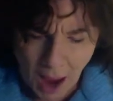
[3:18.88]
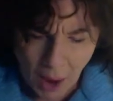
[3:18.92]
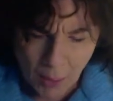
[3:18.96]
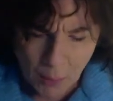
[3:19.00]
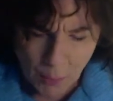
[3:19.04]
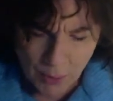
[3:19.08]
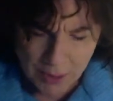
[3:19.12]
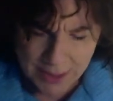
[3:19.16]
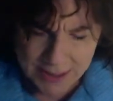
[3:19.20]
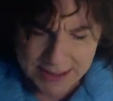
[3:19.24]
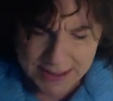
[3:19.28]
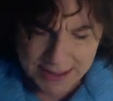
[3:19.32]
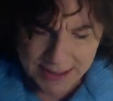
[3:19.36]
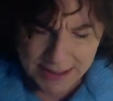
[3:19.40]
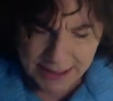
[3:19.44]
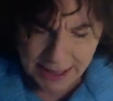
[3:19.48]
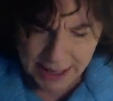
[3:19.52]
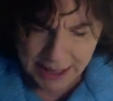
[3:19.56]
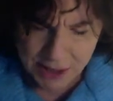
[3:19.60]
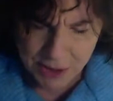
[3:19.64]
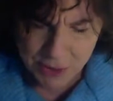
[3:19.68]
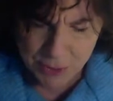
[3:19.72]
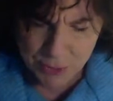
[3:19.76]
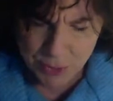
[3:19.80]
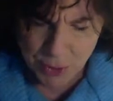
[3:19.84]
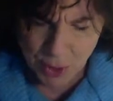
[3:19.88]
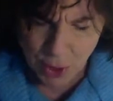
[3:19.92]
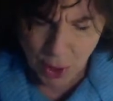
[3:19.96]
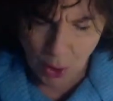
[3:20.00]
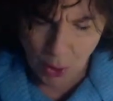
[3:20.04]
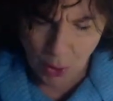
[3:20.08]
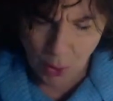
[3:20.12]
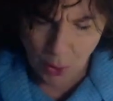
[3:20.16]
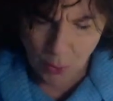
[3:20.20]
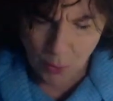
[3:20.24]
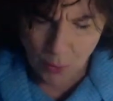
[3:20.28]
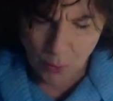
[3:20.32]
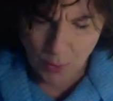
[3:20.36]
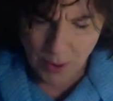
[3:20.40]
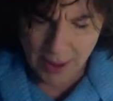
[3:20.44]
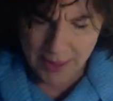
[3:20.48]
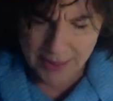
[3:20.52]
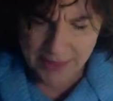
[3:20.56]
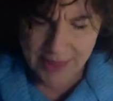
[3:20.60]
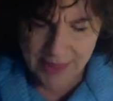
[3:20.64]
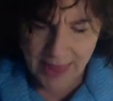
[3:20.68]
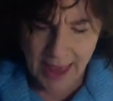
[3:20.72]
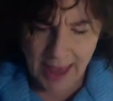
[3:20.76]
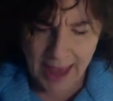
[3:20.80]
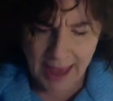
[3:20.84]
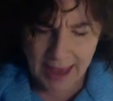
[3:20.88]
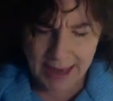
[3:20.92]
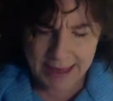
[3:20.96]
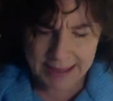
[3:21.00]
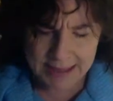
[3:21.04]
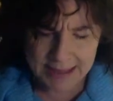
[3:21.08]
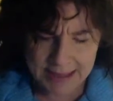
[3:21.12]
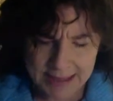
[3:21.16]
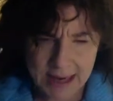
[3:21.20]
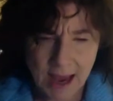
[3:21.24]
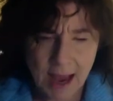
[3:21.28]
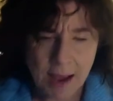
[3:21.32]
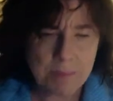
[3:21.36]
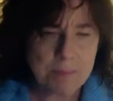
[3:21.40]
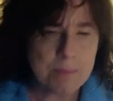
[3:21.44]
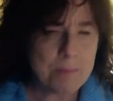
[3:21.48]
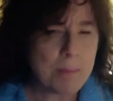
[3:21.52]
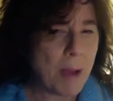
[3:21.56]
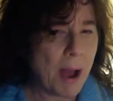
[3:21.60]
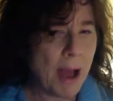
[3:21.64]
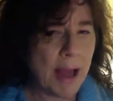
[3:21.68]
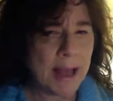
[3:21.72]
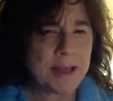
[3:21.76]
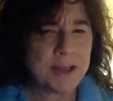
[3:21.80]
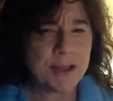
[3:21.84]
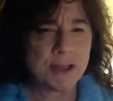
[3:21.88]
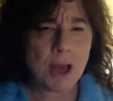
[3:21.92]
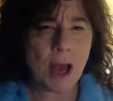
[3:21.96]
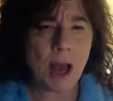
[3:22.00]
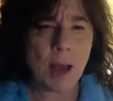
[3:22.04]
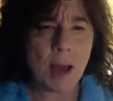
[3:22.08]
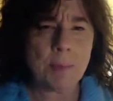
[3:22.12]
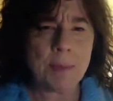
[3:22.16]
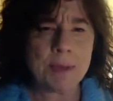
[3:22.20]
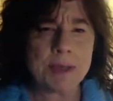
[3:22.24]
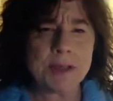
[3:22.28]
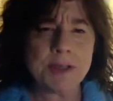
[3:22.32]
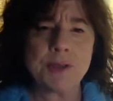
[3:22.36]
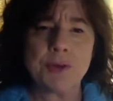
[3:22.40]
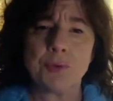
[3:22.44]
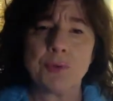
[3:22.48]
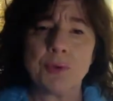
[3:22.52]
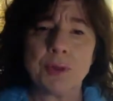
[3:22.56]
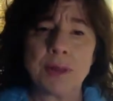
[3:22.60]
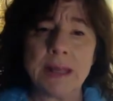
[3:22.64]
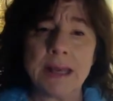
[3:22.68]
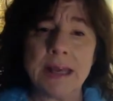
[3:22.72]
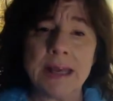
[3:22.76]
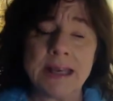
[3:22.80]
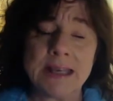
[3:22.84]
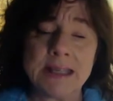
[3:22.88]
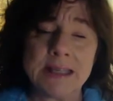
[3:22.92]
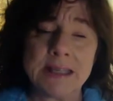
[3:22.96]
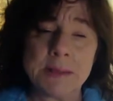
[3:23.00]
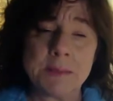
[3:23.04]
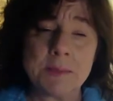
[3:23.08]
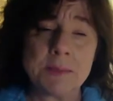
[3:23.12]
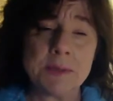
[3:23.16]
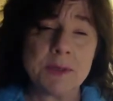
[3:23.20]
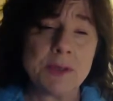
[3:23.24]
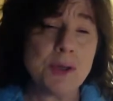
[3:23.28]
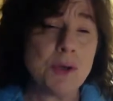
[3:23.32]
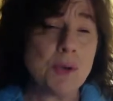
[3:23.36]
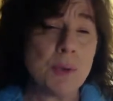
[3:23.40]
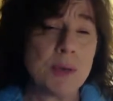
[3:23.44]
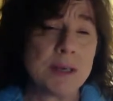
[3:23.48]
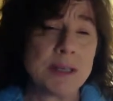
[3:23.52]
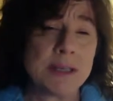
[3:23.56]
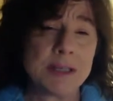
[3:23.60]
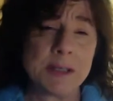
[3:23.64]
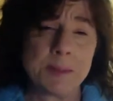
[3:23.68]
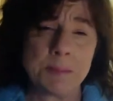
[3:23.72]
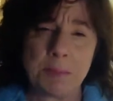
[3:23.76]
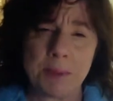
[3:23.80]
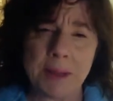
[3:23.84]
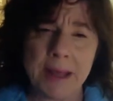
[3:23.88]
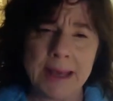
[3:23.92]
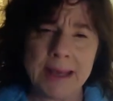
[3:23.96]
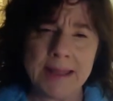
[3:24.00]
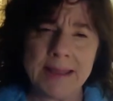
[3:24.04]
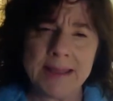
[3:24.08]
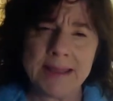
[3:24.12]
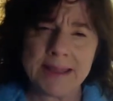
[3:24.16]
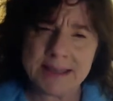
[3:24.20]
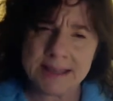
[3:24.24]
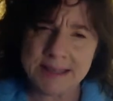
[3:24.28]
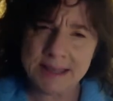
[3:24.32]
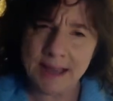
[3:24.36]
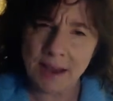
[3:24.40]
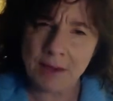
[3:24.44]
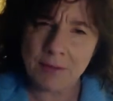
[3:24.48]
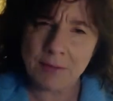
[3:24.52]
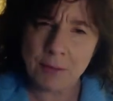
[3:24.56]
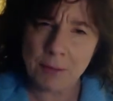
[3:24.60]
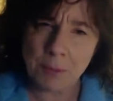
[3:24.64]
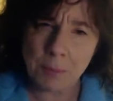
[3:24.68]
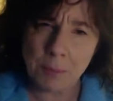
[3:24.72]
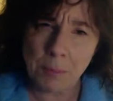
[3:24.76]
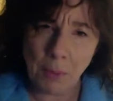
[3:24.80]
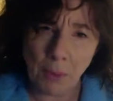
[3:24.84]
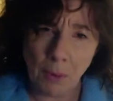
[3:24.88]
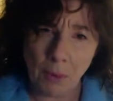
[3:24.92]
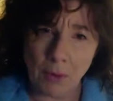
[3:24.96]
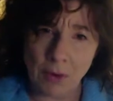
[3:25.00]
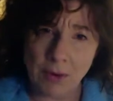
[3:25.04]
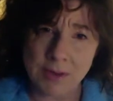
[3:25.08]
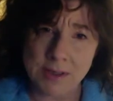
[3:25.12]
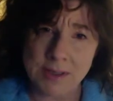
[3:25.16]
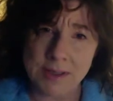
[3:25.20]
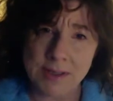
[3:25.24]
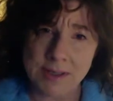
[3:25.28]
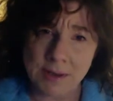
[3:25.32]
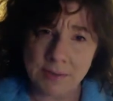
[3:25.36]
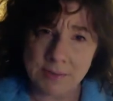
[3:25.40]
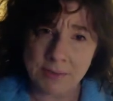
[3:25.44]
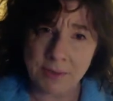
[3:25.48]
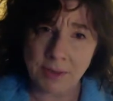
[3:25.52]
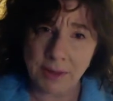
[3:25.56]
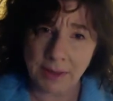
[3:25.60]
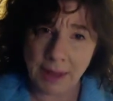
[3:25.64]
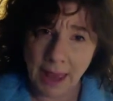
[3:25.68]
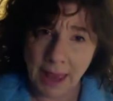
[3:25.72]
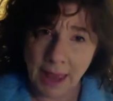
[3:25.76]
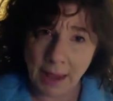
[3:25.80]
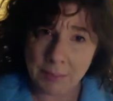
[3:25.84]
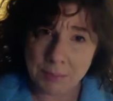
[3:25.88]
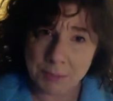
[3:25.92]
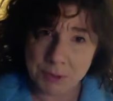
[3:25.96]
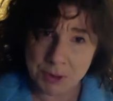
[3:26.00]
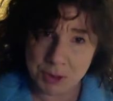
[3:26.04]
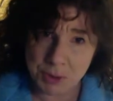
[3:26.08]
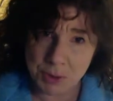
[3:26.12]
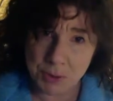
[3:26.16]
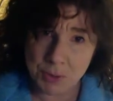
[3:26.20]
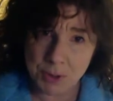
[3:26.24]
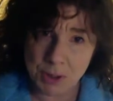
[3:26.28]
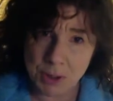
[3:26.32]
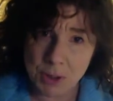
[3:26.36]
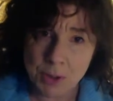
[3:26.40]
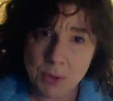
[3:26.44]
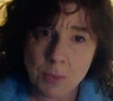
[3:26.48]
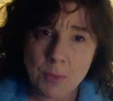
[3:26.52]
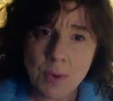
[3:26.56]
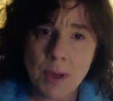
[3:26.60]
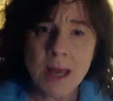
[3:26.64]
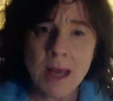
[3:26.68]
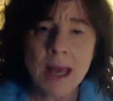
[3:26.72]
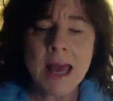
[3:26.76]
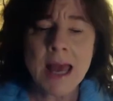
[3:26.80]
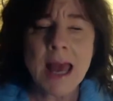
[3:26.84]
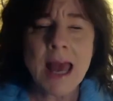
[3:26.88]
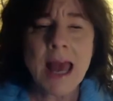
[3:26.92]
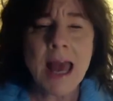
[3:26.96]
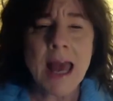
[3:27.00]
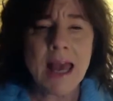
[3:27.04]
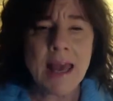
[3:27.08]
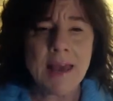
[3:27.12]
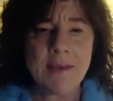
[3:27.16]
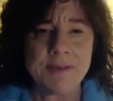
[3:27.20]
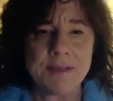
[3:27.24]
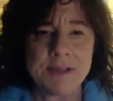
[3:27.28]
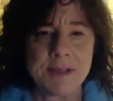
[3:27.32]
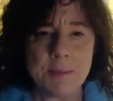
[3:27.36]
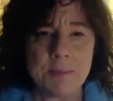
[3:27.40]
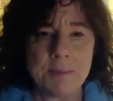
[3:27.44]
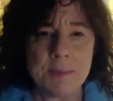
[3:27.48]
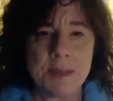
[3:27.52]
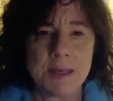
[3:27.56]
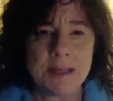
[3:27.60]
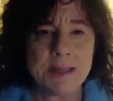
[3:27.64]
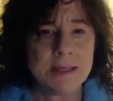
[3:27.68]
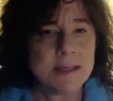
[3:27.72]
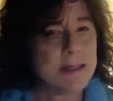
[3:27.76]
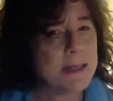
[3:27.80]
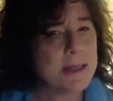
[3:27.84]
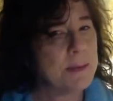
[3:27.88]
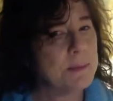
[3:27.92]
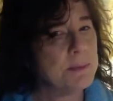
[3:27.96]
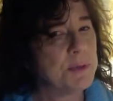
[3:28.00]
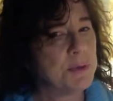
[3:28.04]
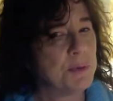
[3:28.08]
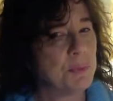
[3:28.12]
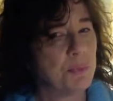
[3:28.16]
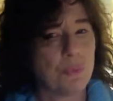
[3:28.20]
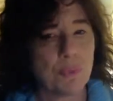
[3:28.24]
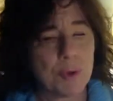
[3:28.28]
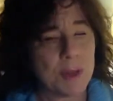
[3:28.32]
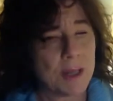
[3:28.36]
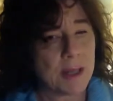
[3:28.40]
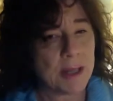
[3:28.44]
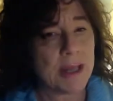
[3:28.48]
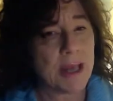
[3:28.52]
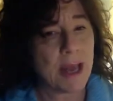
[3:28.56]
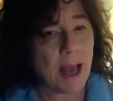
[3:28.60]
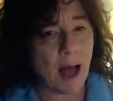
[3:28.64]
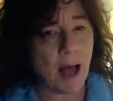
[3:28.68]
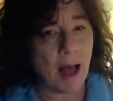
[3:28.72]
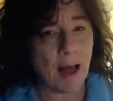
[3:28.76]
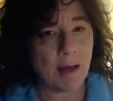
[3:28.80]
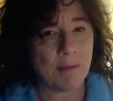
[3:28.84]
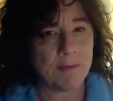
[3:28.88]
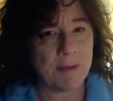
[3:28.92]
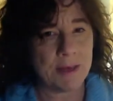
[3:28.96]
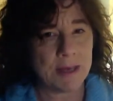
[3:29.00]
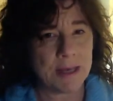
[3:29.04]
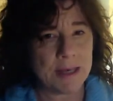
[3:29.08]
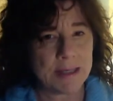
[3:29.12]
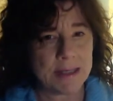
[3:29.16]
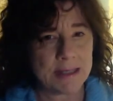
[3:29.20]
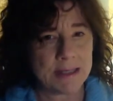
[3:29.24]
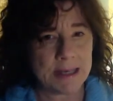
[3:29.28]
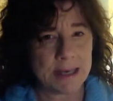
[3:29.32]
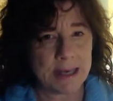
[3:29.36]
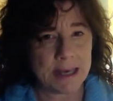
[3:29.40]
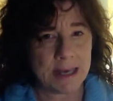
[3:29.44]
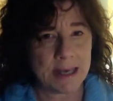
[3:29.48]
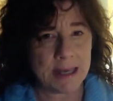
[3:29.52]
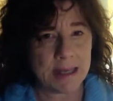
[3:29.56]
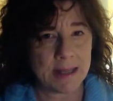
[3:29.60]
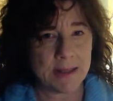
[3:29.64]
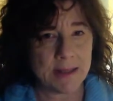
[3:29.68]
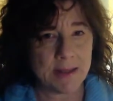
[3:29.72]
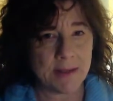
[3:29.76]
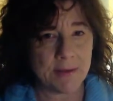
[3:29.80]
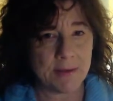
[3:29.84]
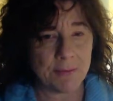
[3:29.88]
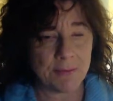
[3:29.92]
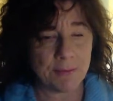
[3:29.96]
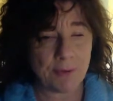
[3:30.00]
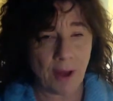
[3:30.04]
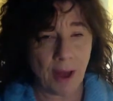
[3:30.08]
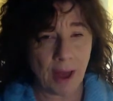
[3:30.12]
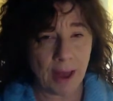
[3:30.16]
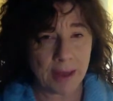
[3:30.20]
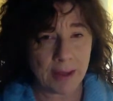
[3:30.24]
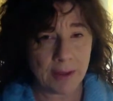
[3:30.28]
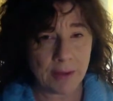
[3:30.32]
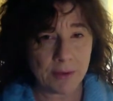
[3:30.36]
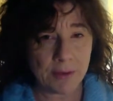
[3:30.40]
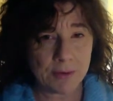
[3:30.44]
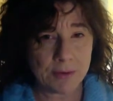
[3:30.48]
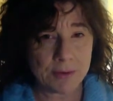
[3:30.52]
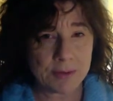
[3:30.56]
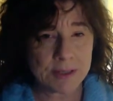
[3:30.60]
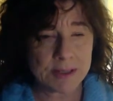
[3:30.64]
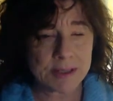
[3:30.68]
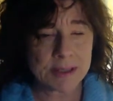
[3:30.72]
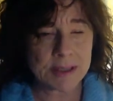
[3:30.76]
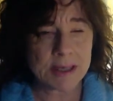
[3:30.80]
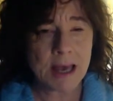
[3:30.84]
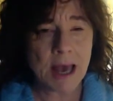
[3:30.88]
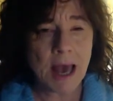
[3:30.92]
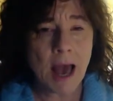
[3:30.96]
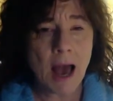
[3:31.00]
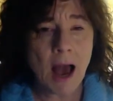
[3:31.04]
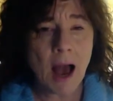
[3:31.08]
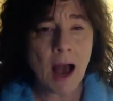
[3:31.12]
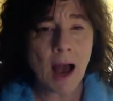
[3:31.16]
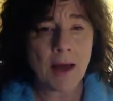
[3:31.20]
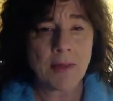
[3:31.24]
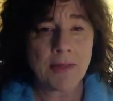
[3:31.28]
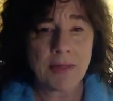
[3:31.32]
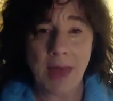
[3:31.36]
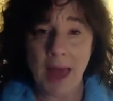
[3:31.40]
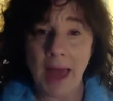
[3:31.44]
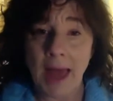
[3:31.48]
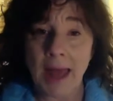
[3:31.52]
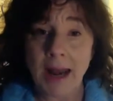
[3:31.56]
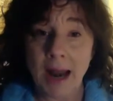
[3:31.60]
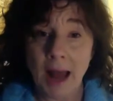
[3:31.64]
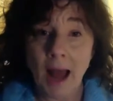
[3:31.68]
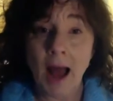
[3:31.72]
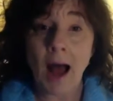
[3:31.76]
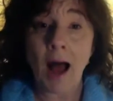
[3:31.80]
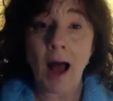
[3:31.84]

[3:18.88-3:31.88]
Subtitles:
wanted to let you know that my job is to really to explain the tougher parts of the lab to you. If something seems really obvious in the files that